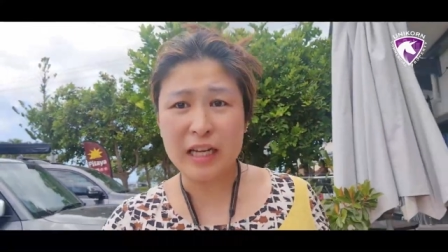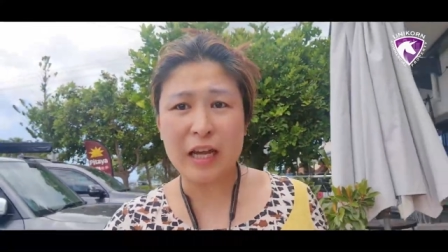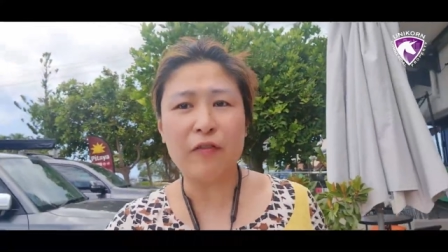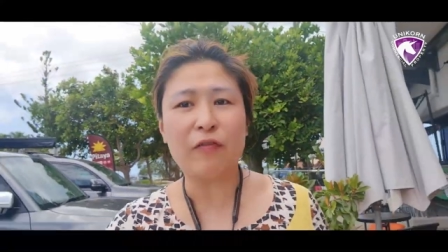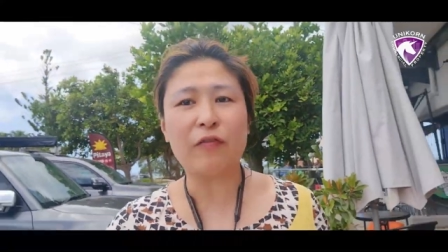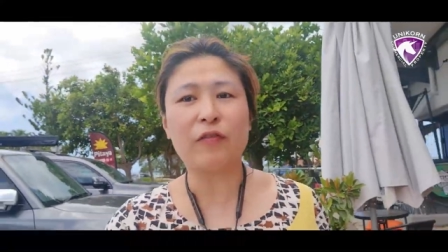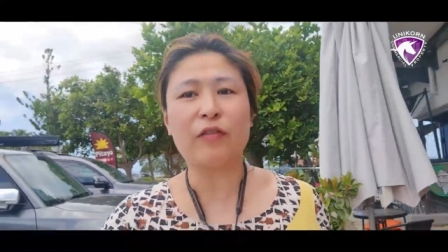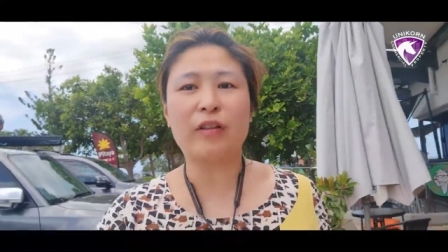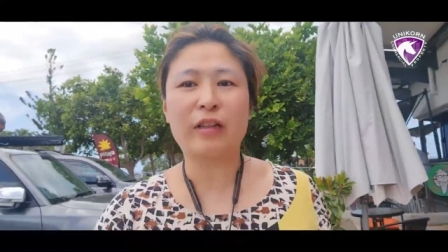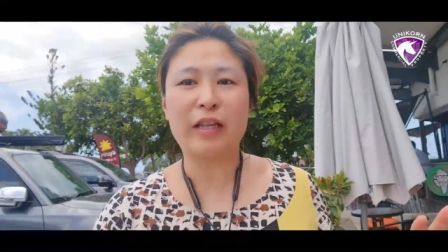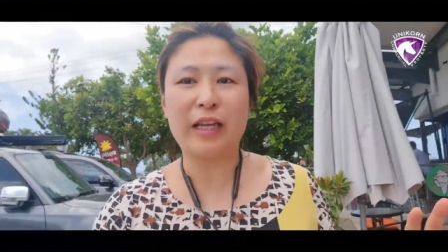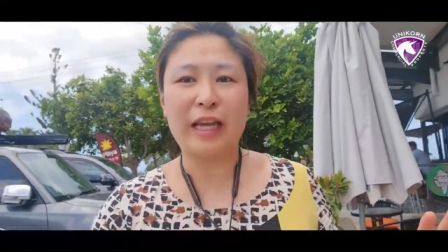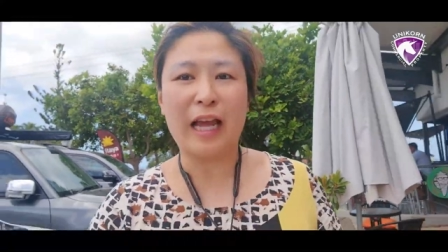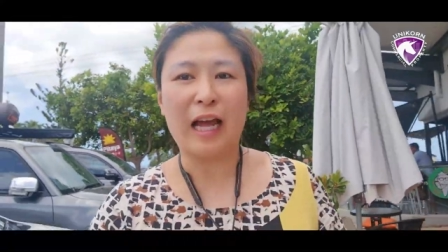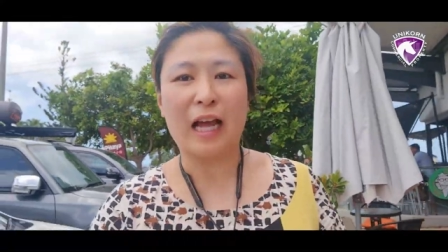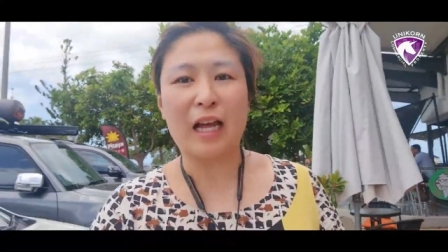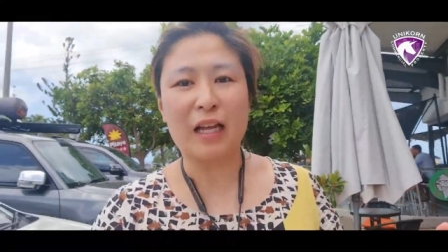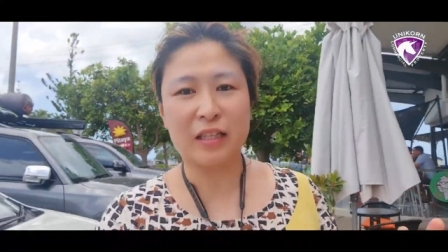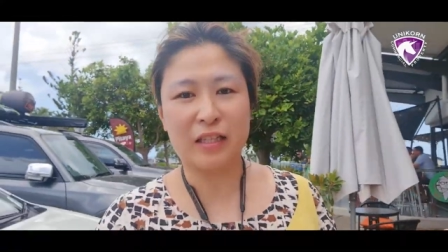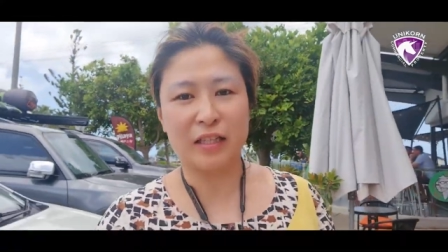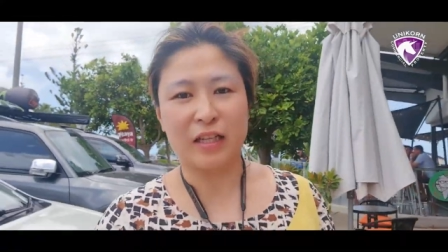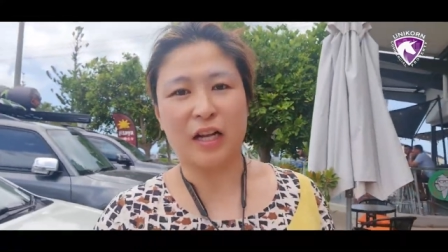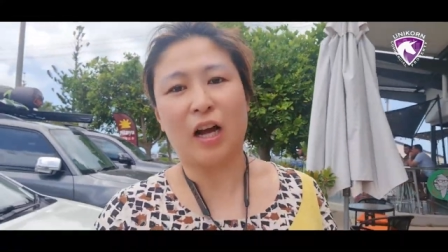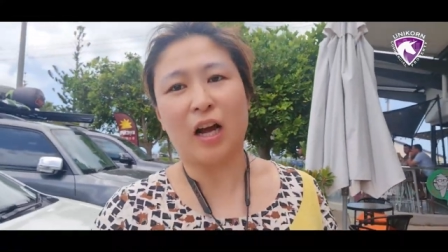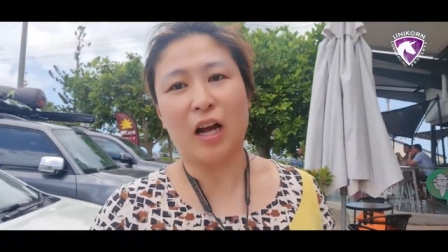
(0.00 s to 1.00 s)
definitely
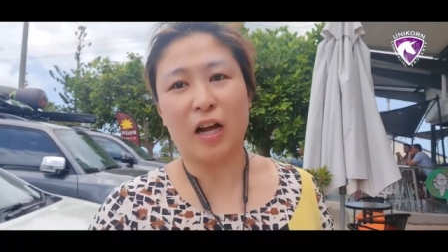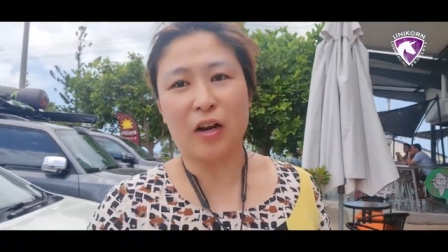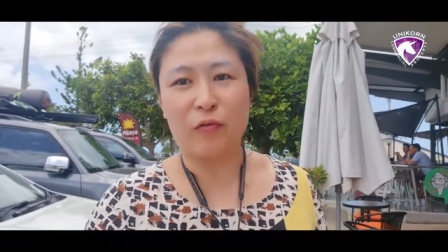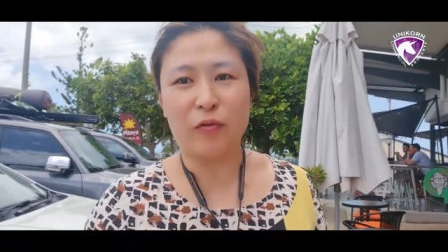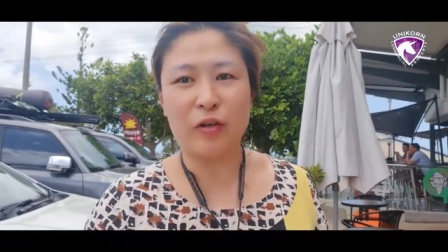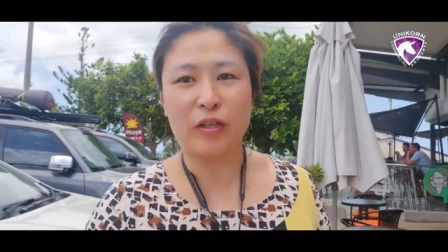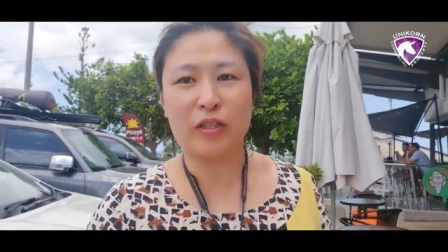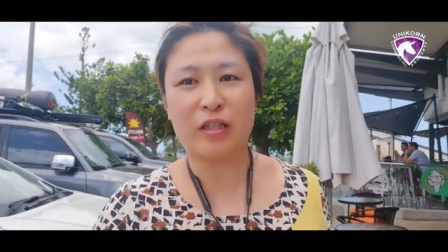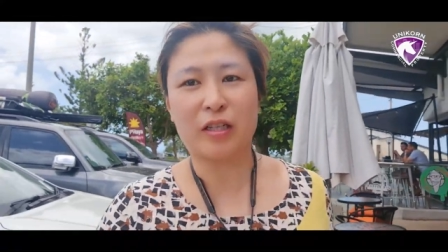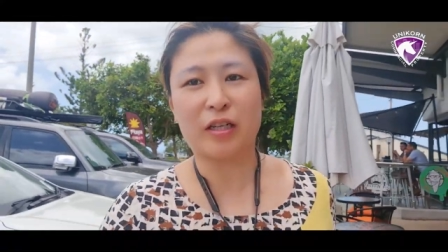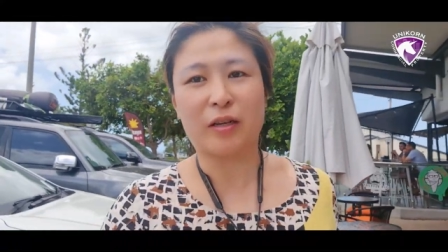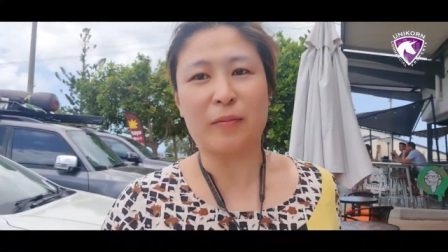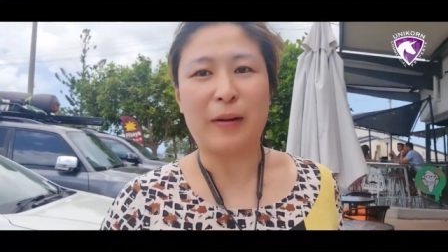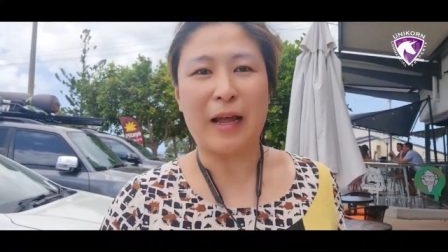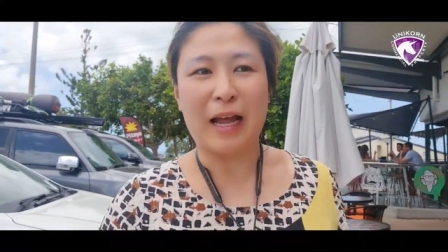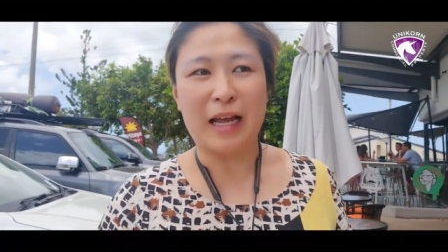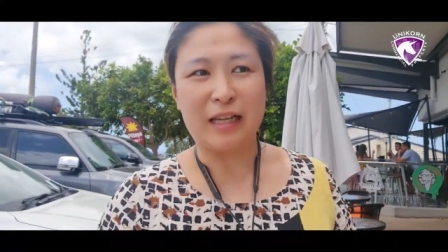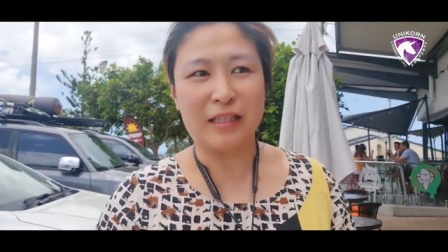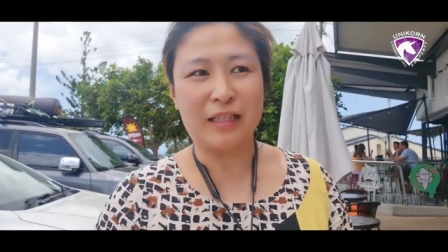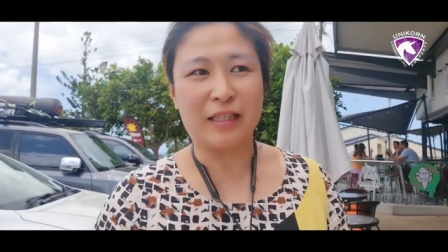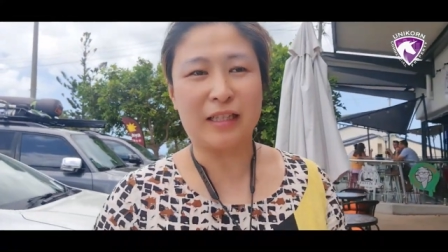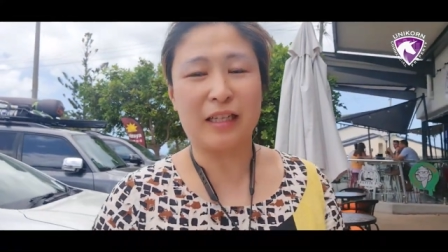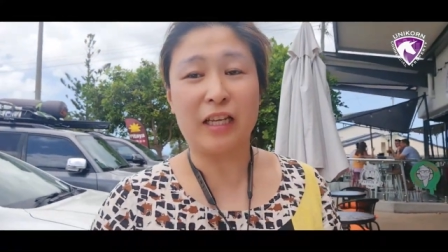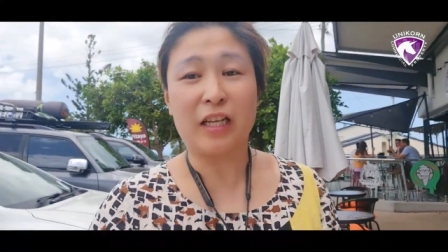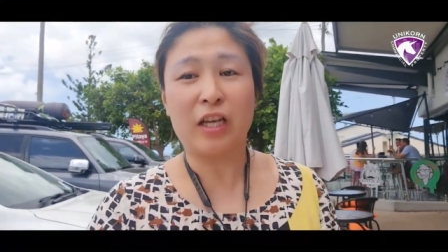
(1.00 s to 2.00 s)
has the high risk
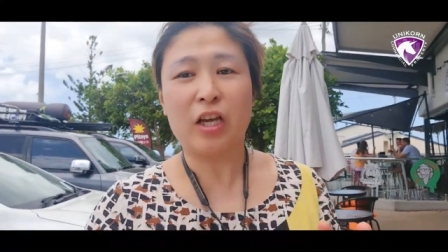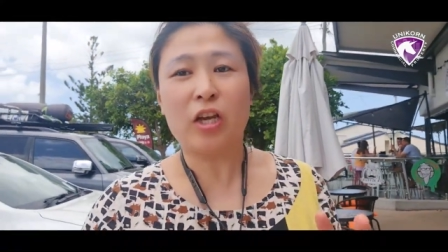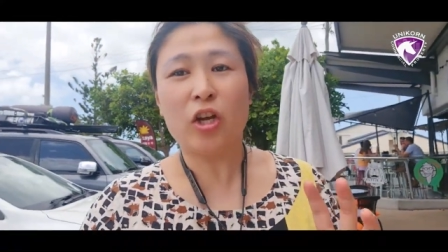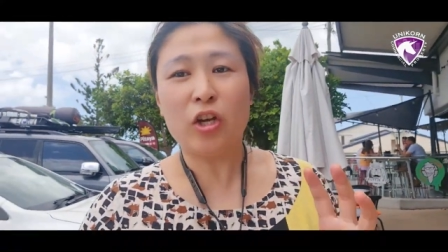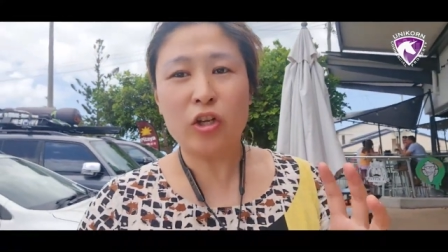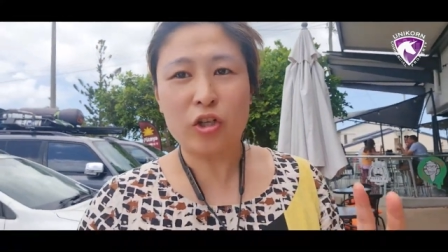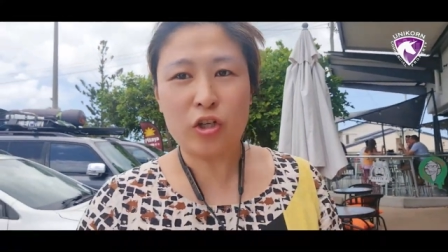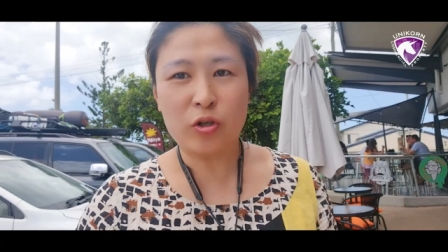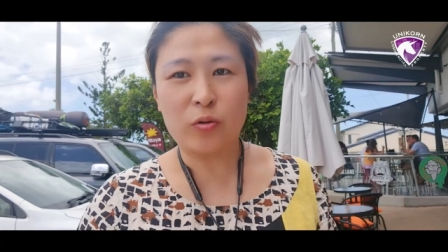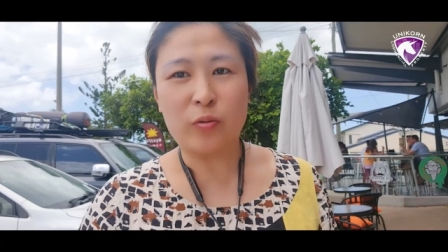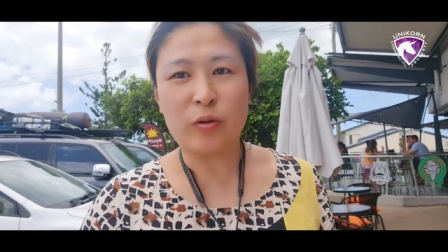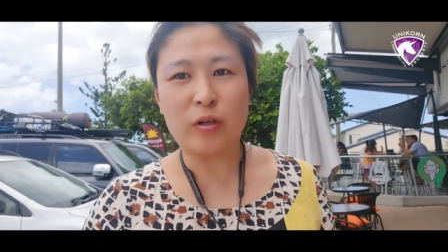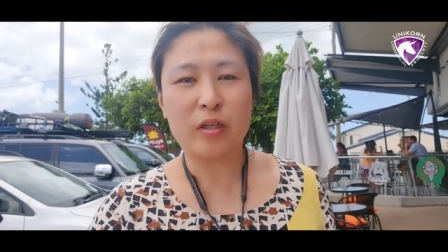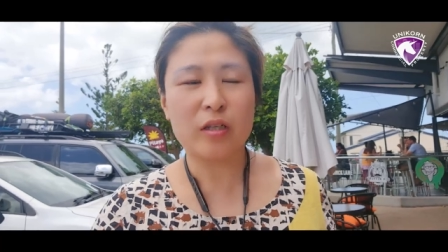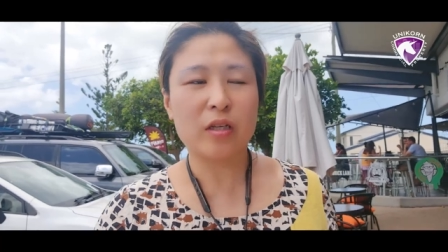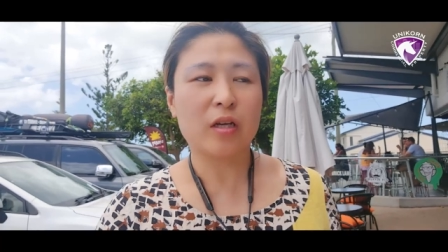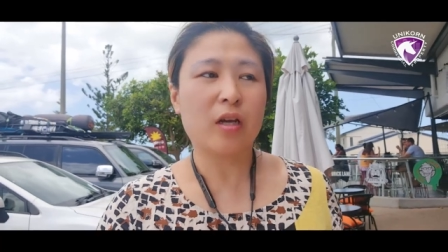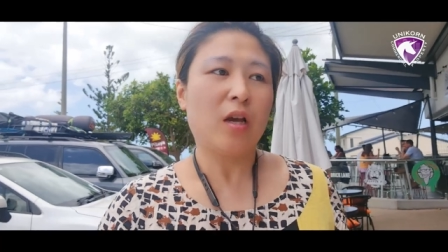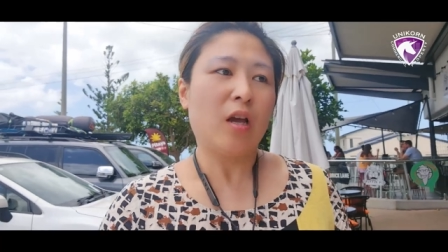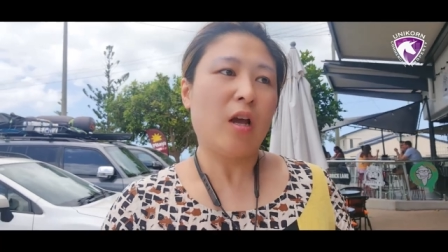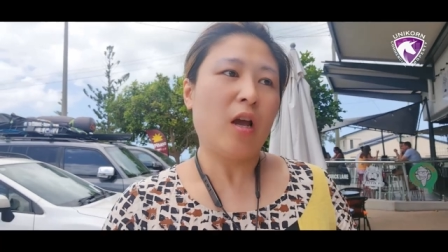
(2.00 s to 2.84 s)
capacity to it